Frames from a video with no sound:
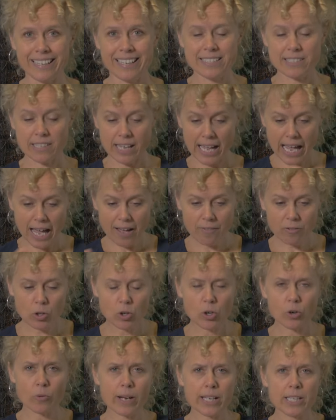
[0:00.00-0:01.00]
So have a
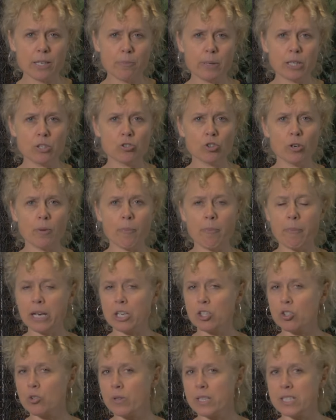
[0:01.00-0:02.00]
look around your bedroom. Make
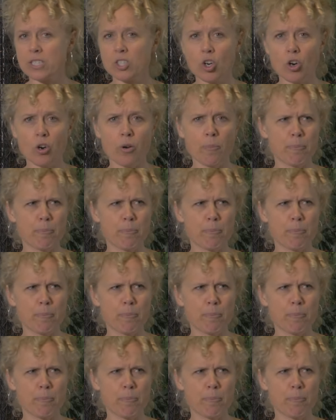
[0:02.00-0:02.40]
sure there's no